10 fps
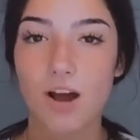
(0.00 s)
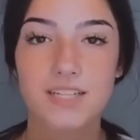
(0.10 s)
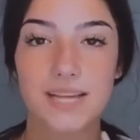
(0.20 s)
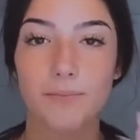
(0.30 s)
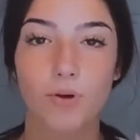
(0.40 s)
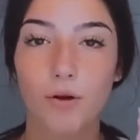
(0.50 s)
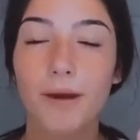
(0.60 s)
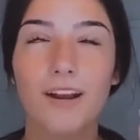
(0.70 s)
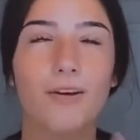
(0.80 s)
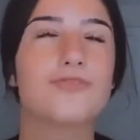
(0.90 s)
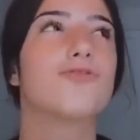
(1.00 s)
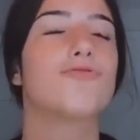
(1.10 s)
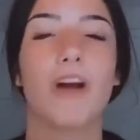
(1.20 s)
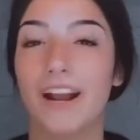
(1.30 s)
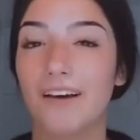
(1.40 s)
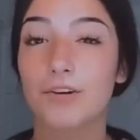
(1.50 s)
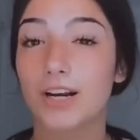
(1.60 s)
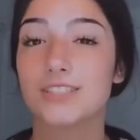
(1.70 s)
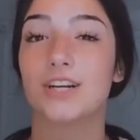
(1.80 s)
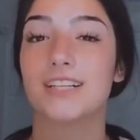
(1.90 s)
because I broke my nose right after
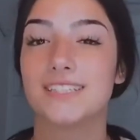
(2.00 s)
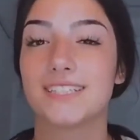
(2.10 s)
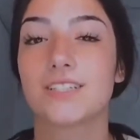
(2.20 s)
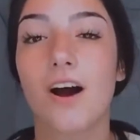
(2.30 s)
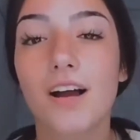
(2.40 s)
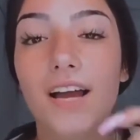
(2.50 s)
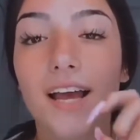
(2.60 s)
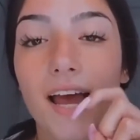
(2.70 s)
I started TikTok